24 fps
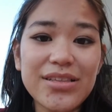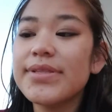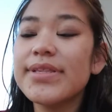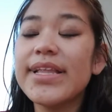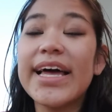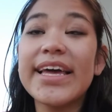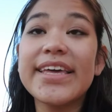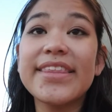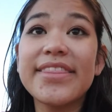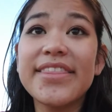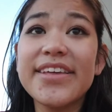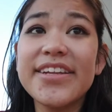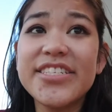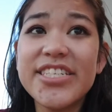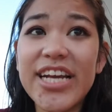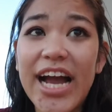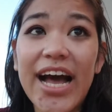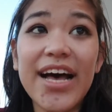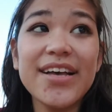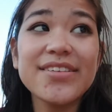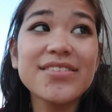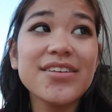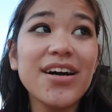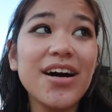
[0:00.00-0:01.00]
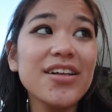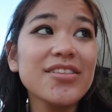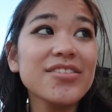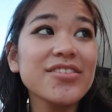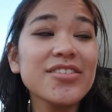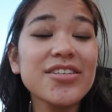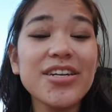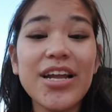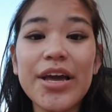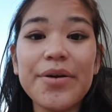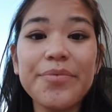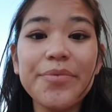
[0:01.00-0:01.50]
Like the jazz
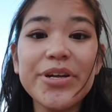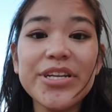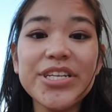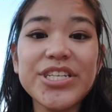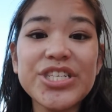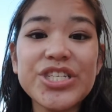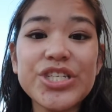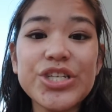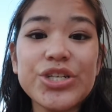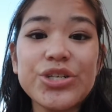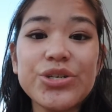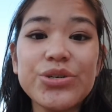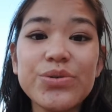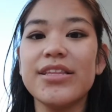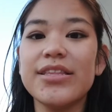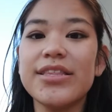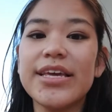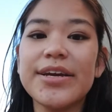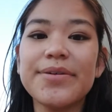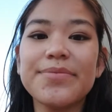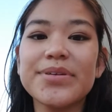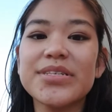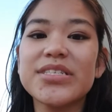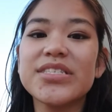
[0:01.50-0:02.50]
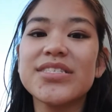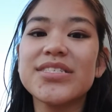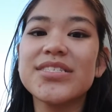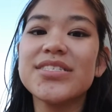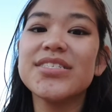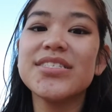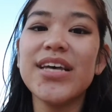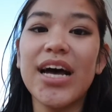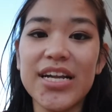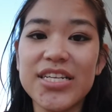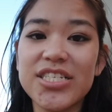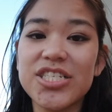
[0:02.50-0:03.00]
concert I went to, there was
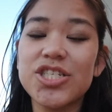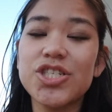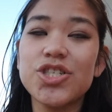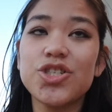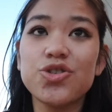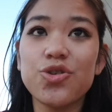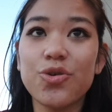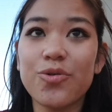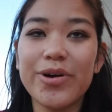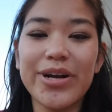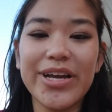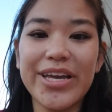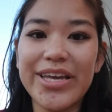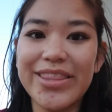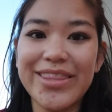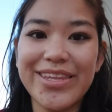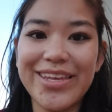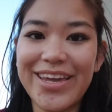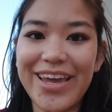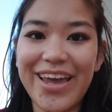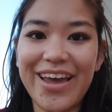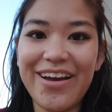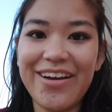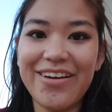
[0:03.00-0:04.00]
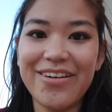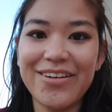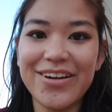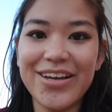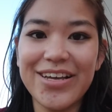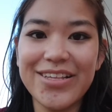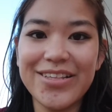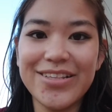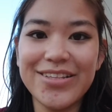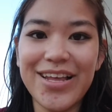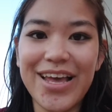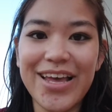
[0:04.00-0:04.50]
such joy in the air
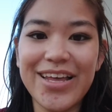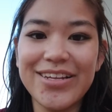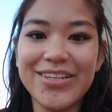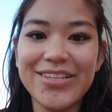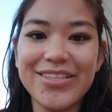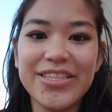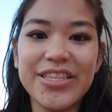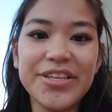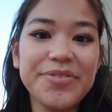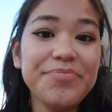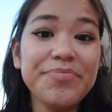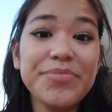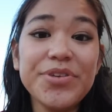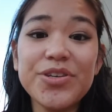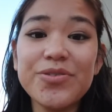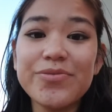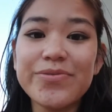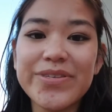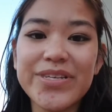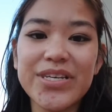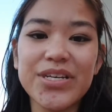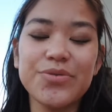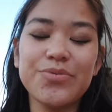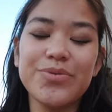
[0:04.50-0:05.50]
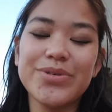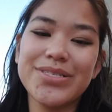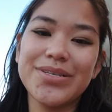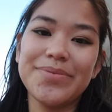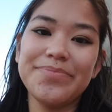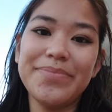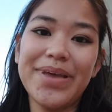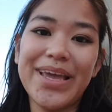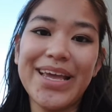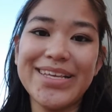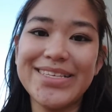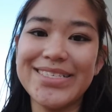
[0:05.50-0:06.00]
and, and the music was
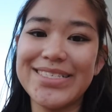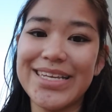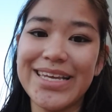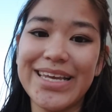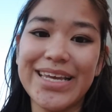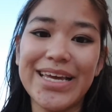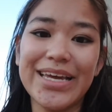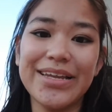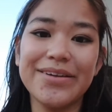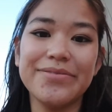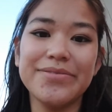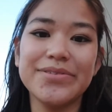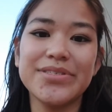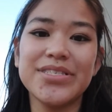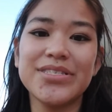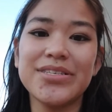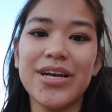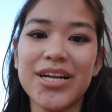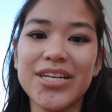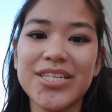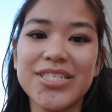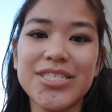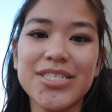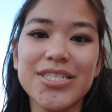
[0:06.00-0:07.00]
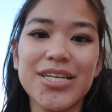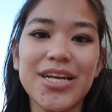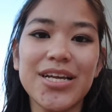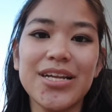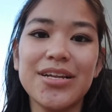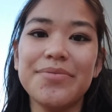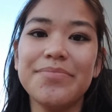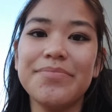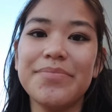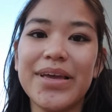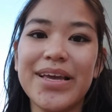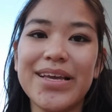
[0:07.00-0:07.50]
amazing and it was such
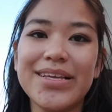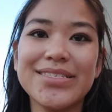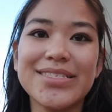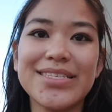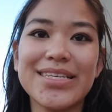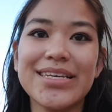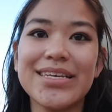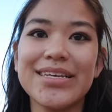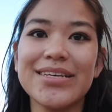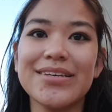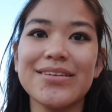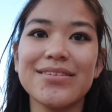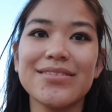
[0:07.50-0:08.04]
an amazing